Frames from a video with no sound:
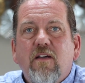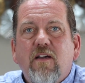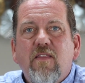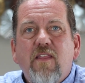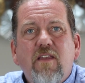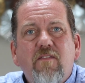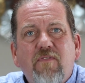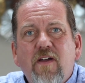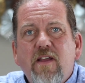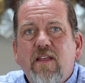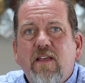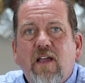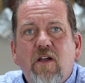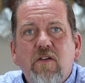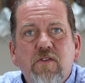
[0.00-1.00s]
and then
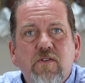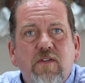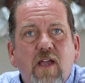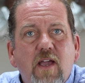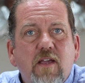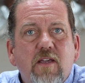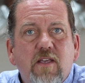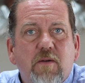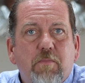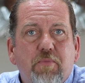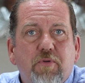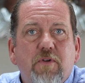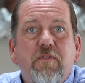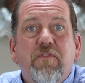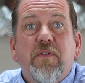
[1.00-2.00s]
finding out you can't get
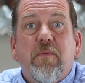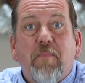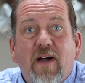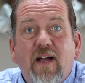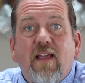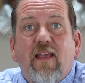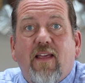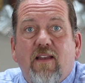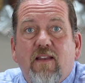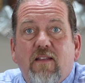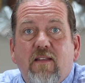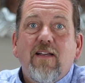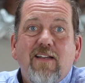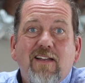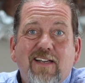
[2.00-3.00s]
approved to buy it.
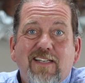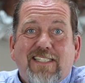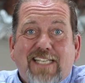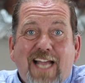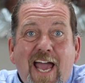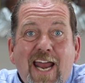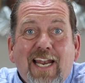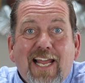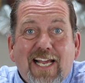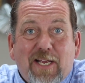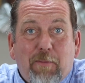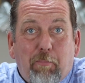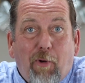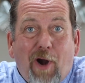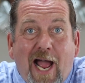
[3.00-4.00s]
It's kind of like
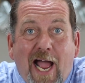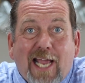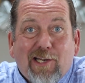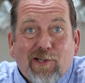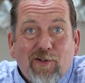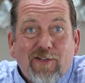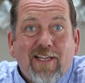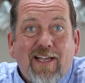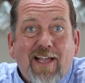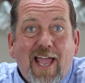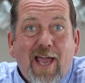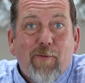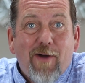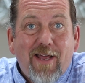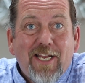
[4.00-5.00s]
a bride looking
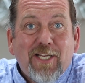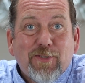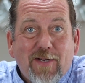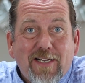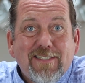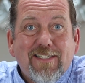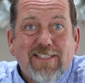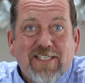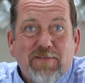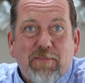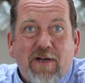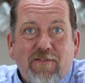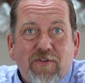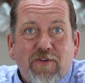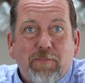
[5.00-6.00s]
at wedding dresses
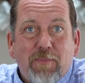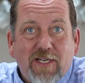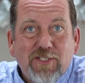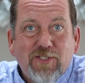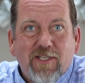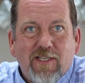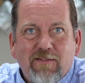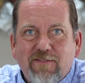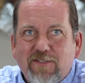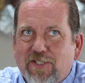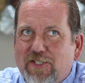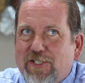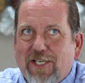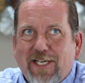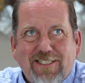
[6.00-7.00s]
above her budget.
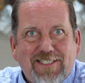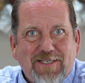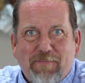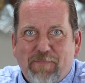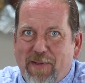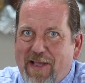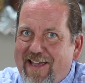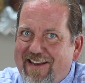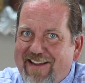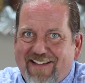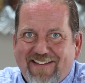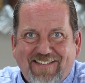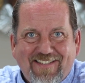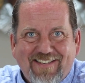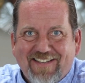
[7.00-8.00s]
It's just a bad
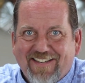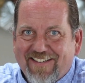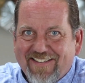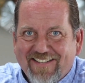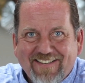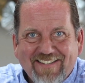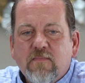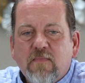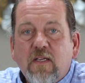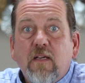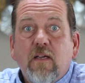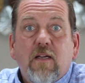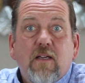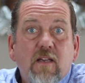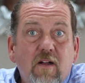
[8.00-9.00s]
idea. It
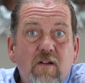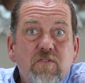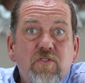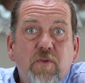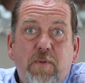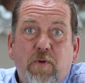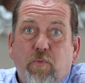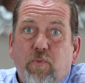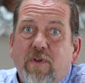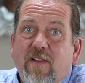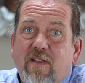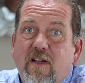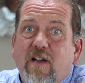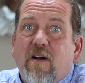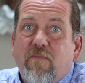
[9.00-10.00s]
can also be
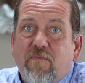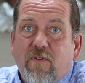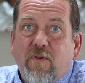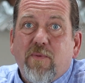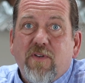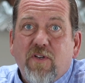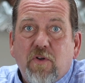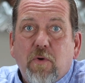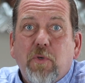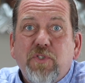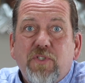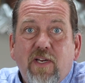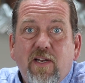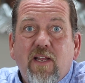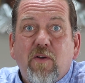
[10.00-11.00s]
really helpful when
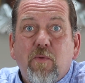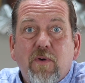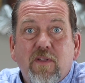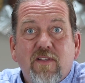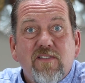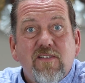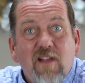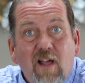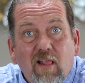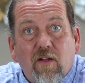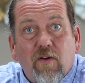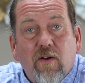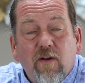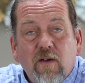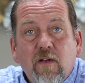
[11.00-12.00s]
negotiating with a
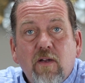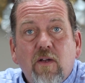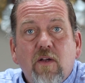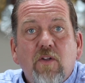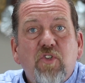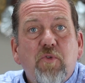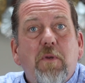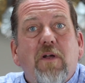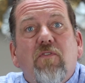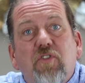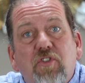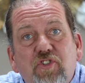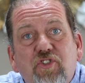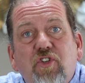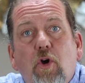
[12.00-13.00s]
seller to be able to
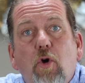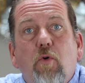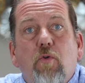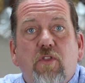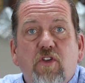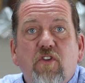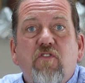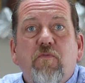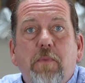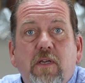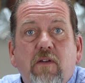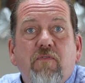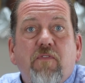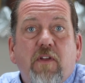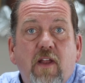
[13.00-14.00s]
show that you've
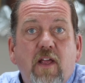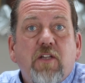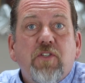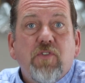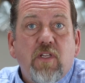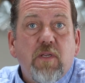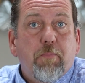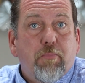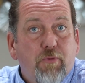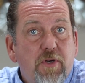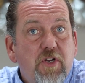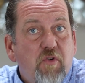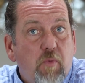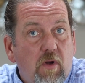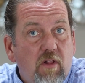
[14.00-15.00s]
been financially
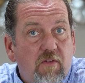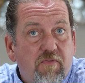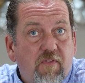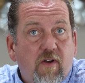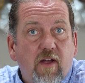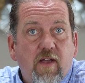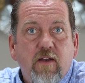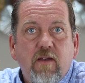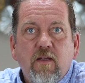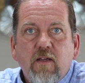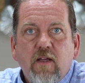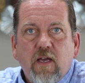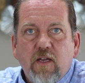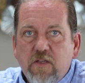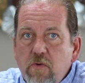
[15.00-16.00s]
pre-qualified
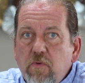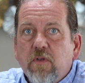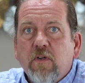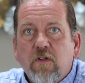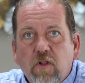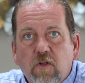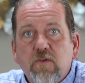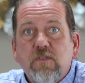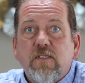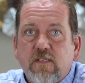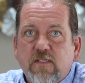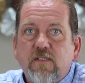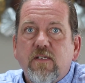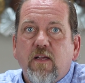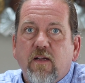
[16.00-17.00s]
and you can close
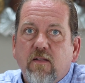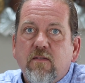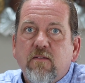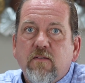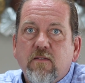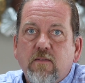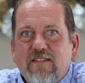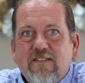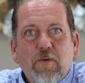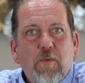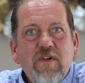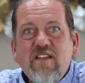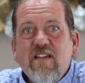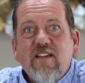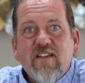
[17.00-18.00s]
this deal. So where
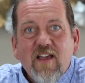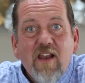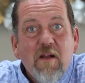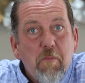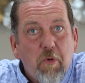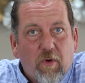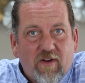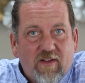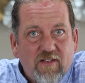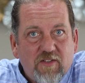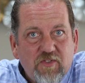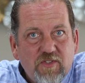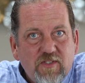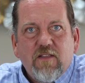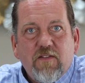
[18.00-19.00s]
do you get a
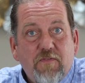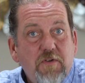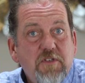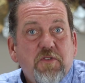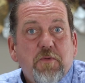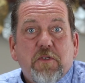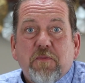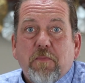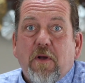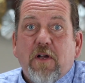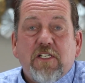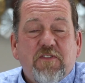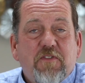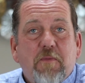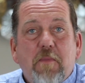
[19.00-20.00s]
mortgage? The first
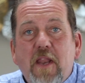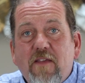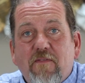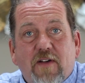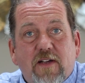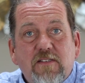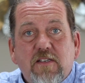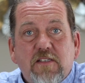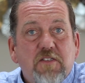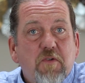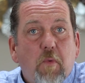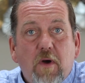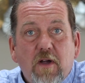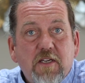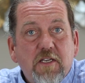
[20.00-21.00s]
response for many of us is to
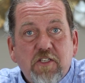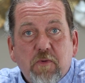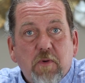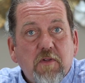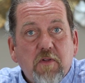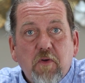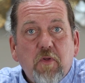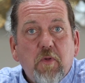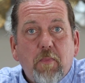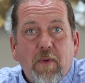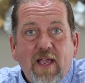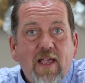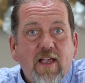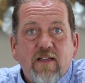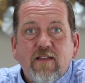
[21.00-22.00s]
walk into our local
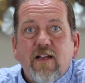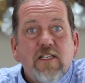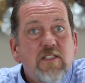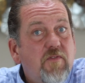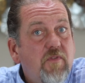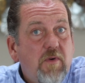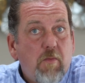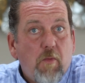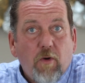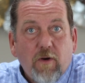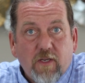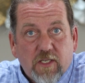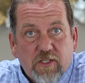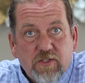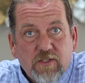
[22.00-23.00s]
bank and ask for a
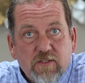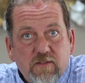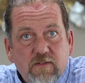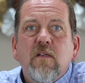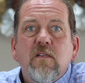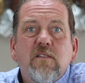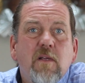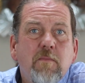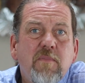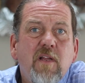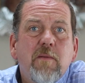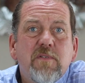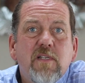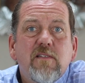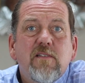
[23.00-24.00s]
mortgage.
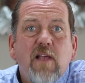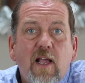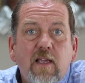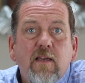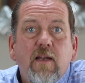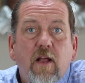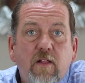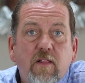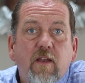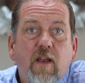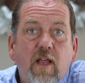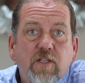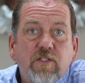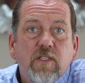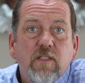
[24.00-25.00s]
Sometimes a second
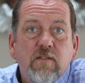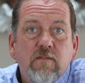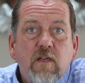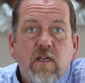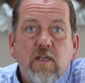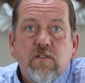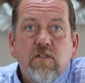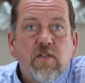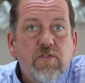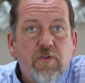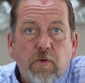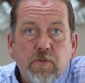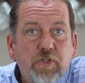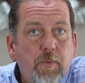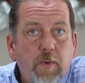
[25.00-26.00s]
inclination is to
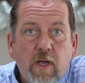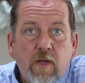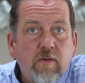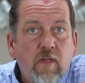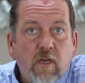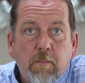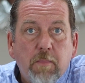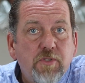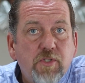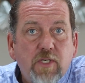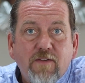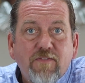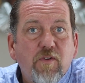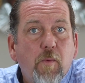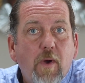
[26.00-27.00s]
search around on a bunch of
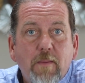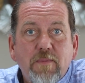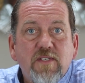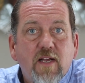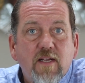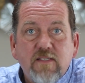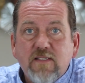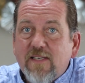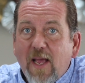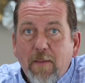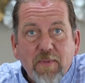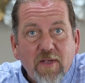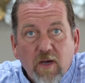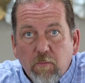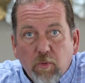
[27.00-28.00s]
different websites,
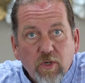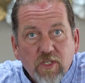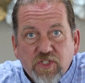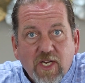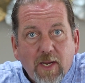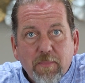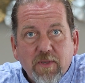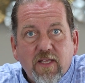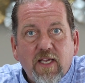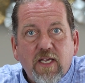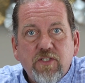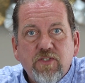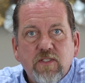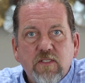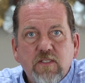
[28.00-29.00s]
tapping out mortgage
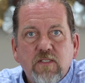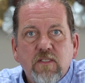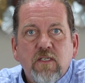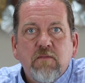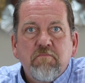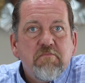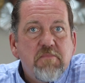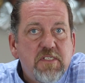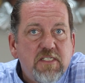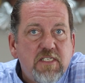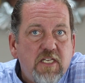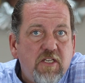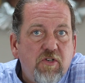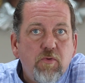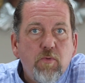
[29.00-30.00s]
applications,
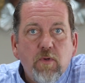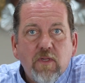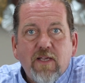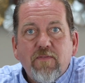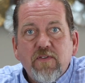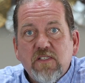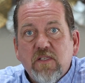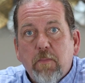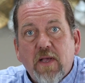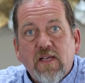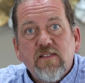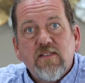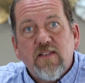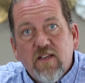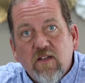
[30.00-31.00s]
seeing who will give us the
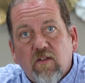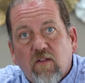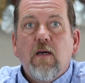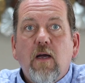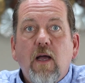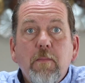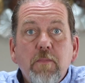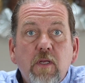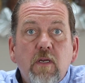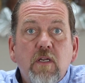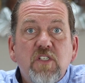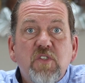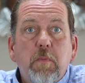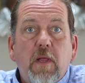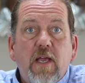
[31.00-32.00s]
best deal. I'm going to
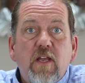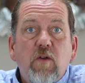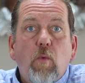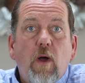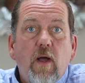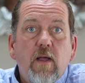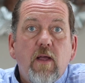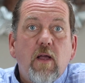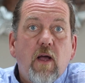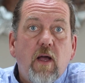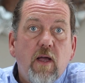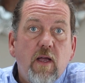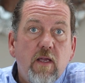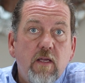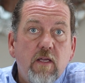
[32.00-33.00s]
explain why
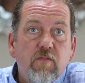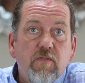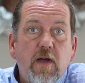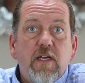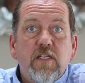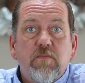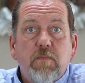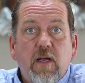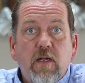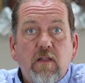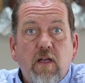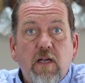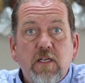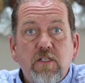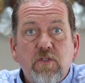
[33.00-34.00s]
I advise my
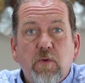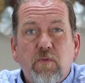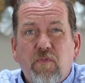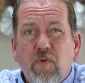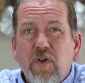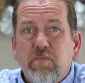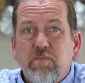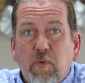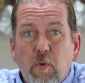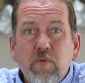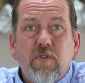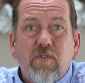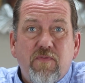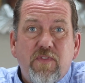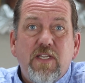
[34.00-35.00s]
clients to avoid
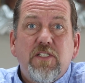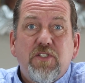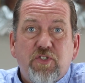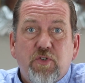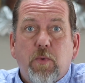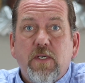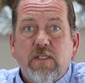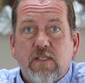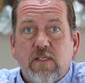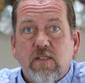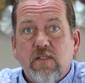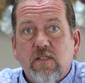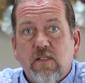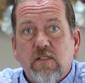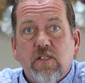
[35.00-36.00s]
both of these
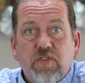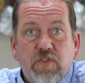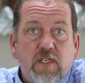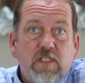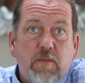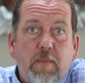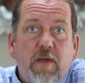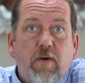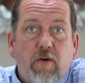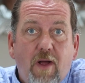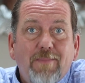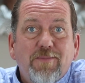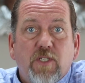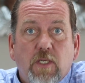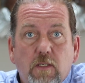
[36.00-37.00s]
choices and suggest a better
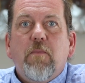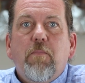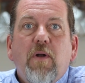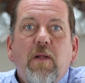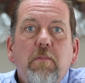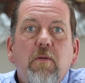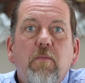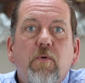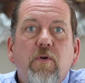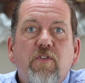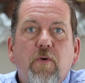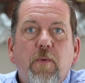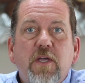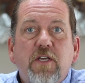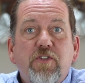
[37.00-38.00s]
option. The problem with
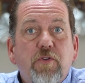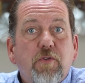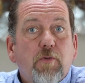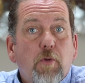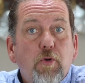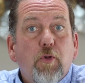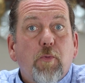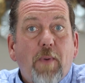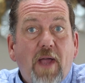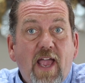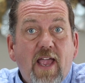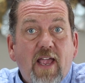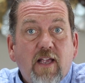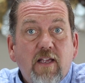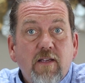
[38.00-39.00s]
going into your local
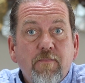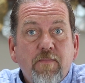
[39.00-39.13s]
bank